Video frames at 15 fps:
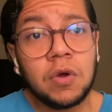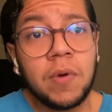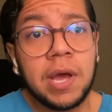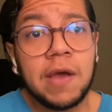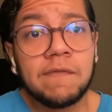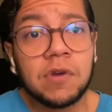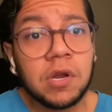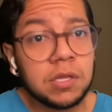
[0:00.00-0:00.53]
I
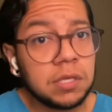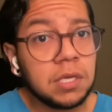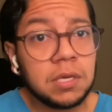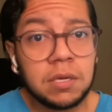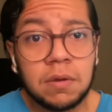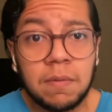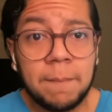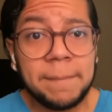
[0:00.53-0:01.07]
have
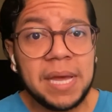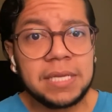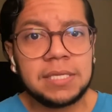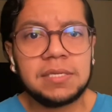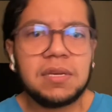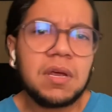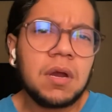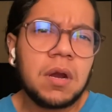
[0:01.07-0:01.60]
nothing bad to
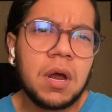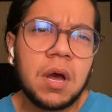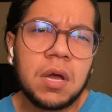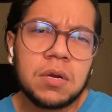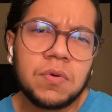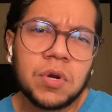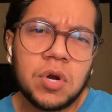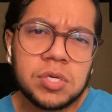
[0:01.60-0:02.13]
say
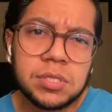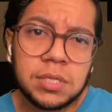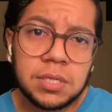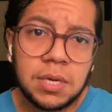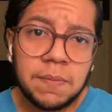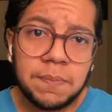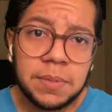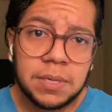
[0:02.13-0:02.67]
on regards to the
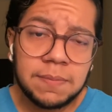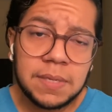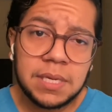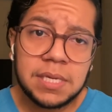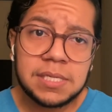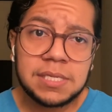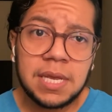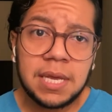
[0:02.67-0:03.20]
company,
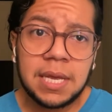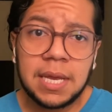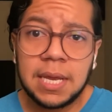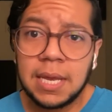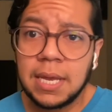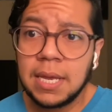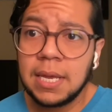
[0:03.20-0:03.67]
because they